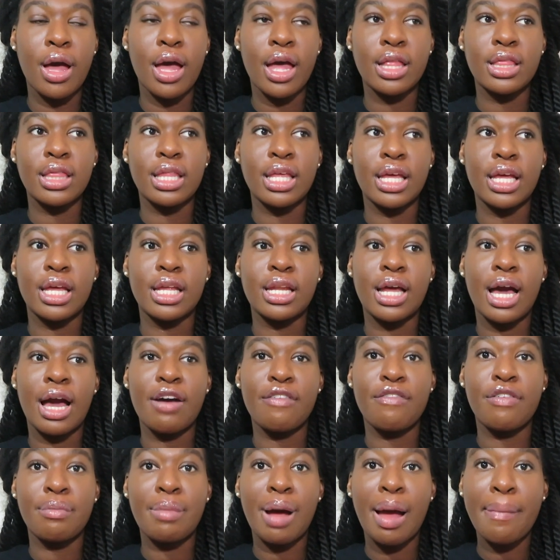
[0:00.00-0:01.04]
And then
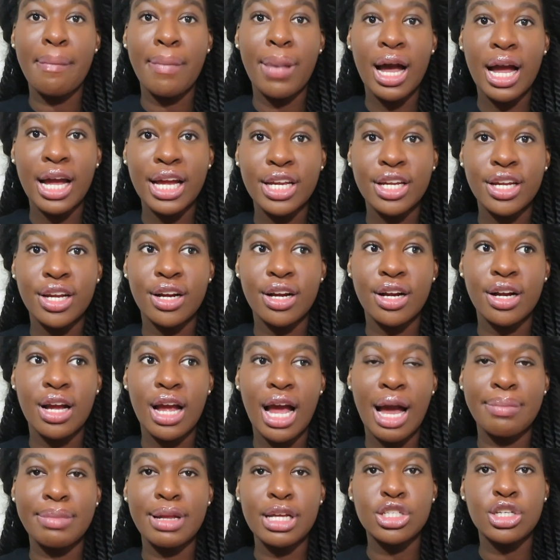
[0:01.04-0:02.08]
for my minor,
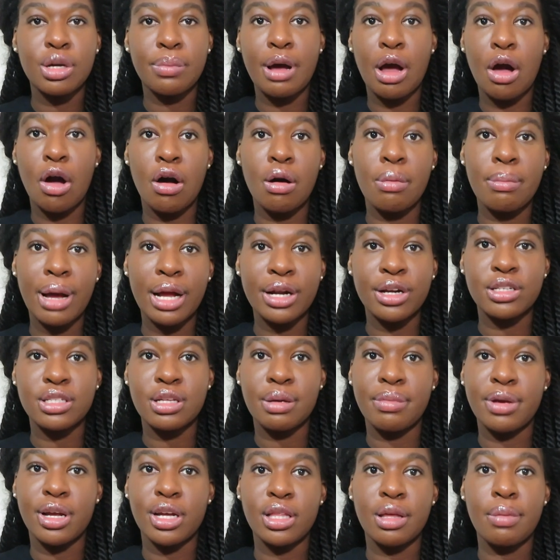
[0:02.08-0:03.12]
I'm not sure about all minors
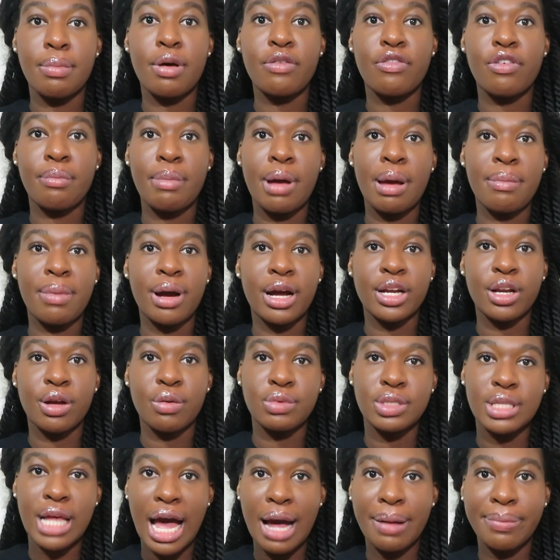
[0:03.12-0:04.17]
in Maryland, but for my minor,
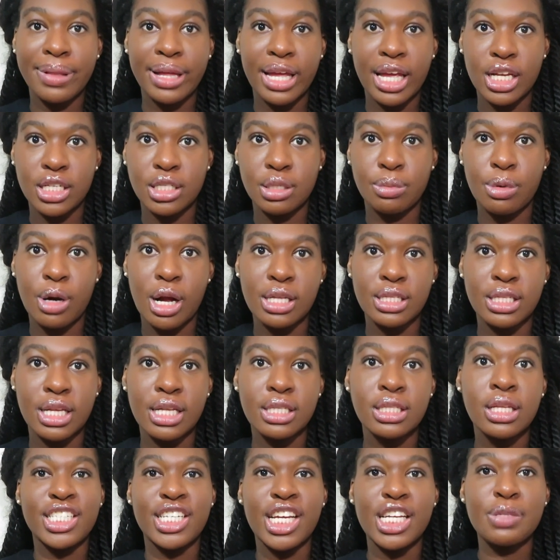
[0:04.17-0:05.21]
it was the application
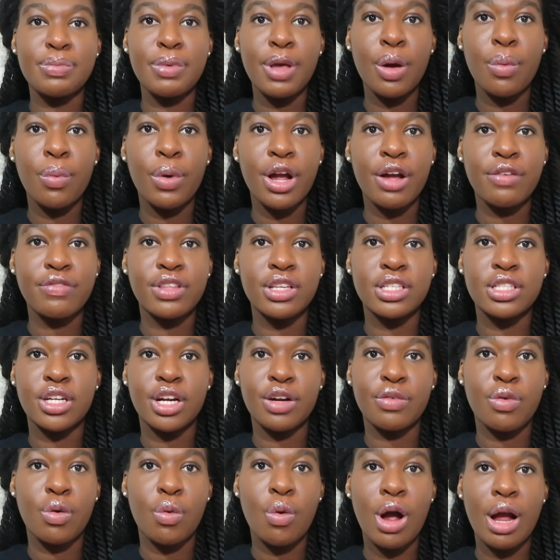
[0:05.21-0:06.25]
process. Just be aware of the
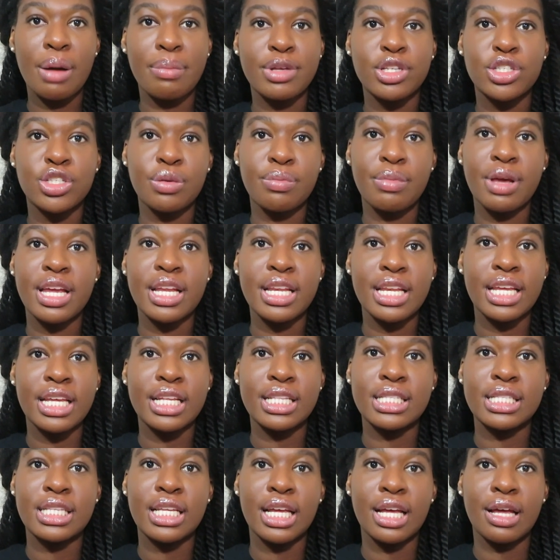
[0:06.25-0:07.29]
certain requirements you may
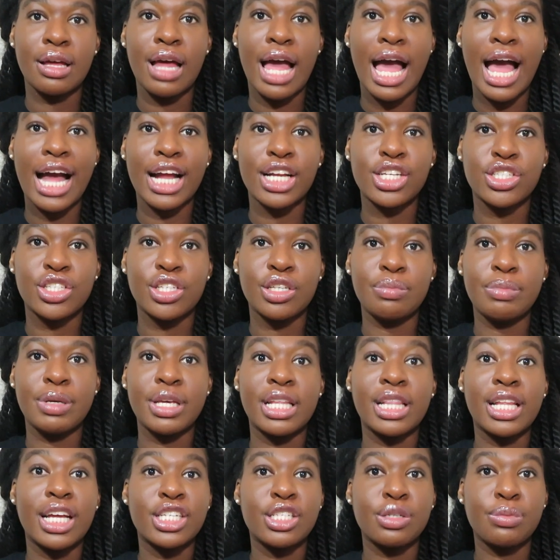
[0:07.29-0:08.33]
need to actually
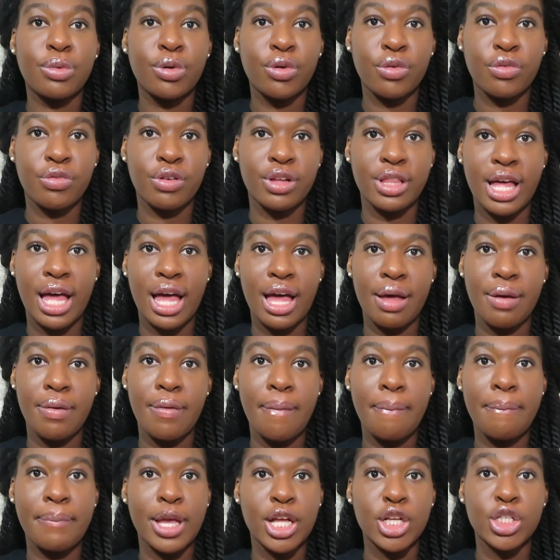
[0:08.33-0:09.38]
be eligible for that
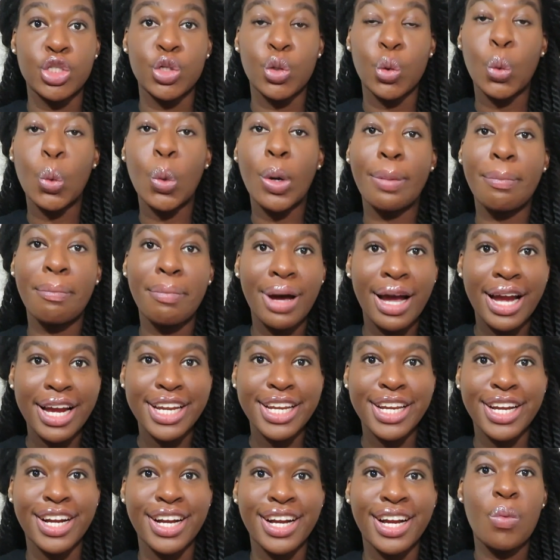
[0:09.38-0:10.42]
major or
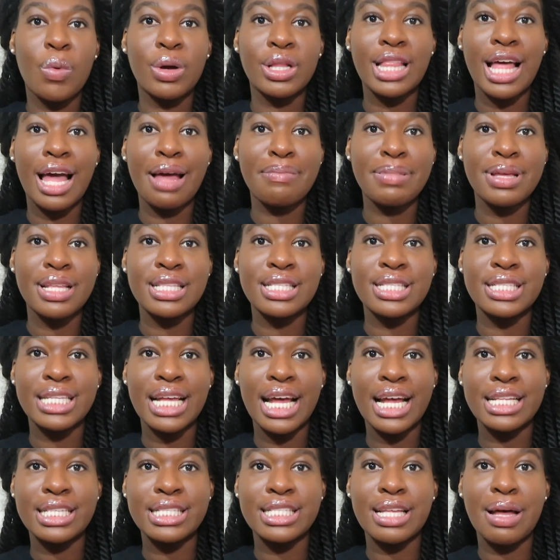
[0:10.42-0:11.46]
minor. With that being
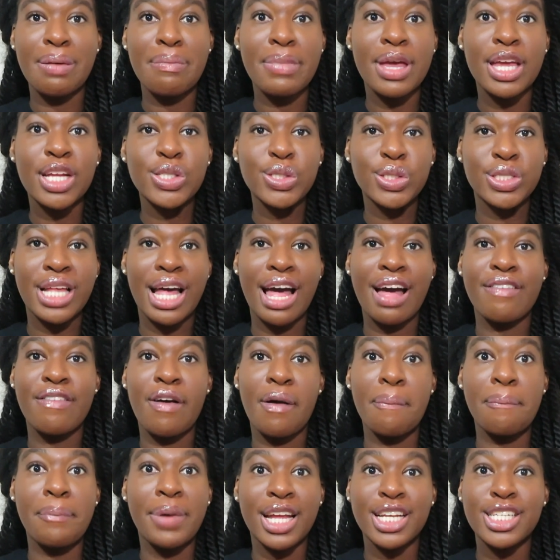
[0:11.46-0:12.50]
said, some majors
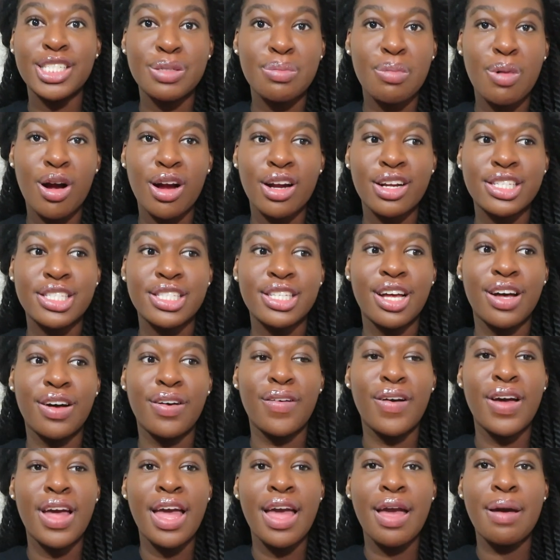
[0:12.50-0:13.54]
have benchmarks.
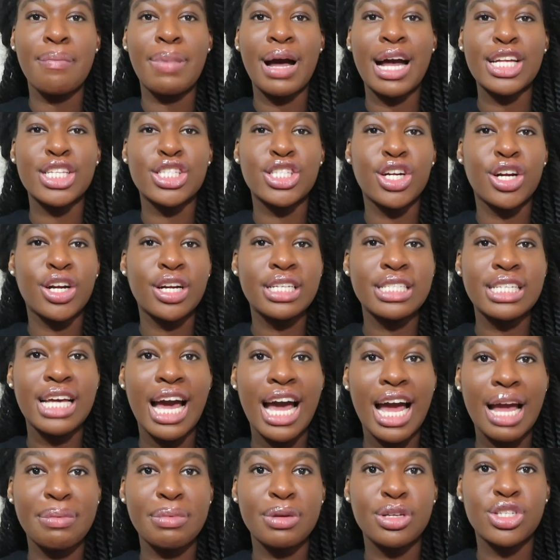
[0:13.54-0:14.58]
So by a certain
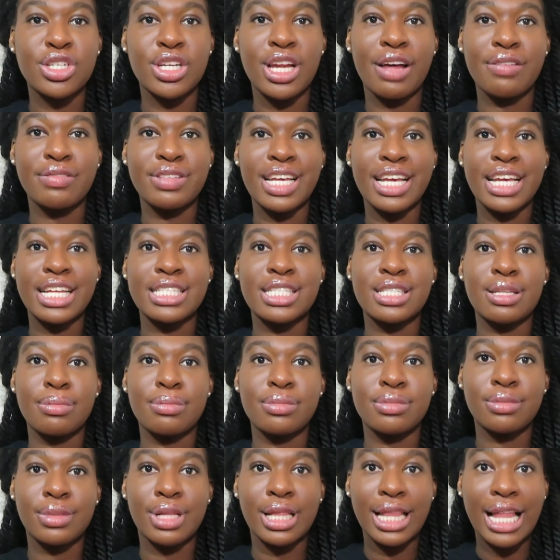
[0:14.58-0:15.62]
time, you should have taken
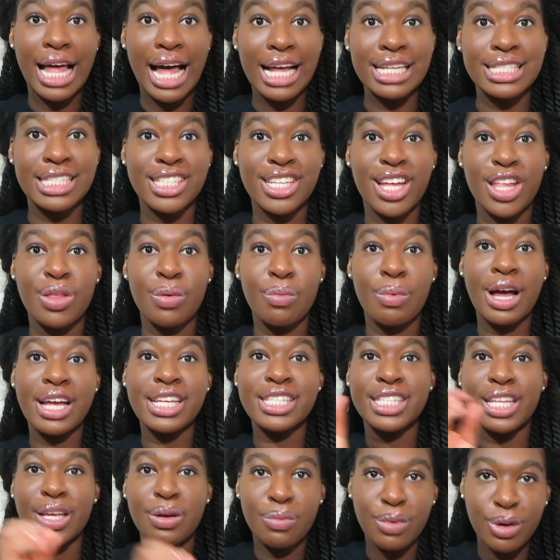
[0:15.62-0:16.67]
some classes.
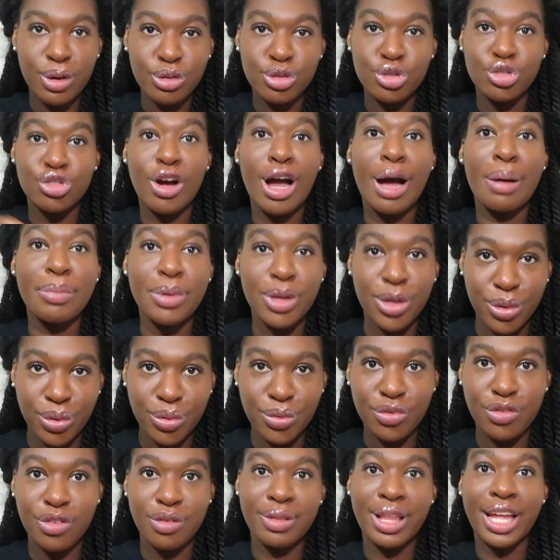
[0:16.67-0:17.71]
Otherwise, they will drop
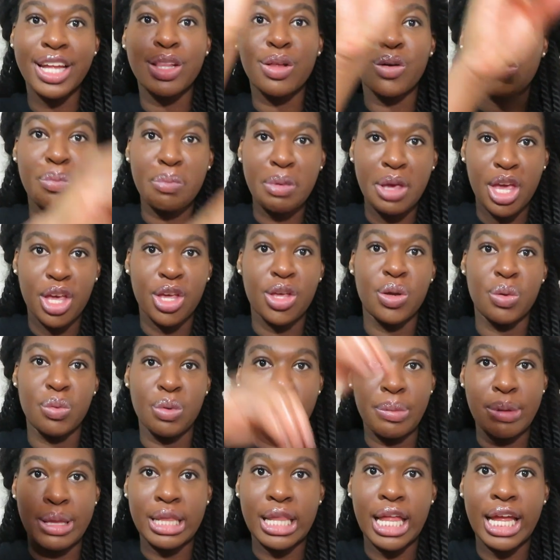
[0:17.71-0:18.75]
you from like they'll pick you
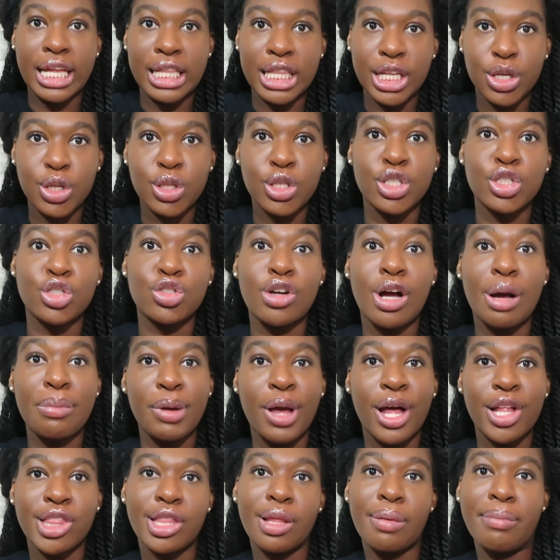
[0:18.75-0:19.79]
up and like literally drop
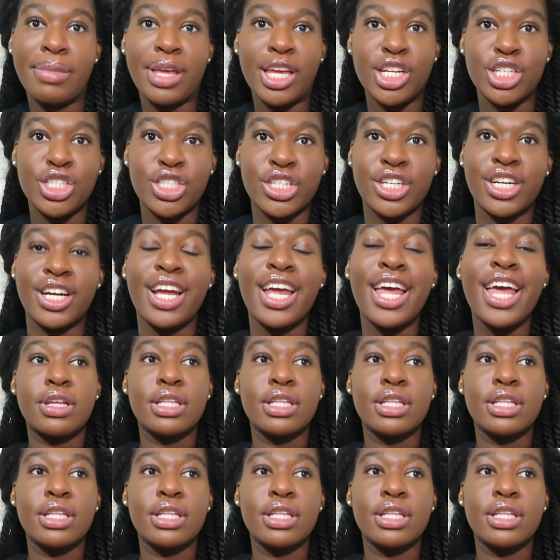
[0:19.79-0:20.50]
you out the major.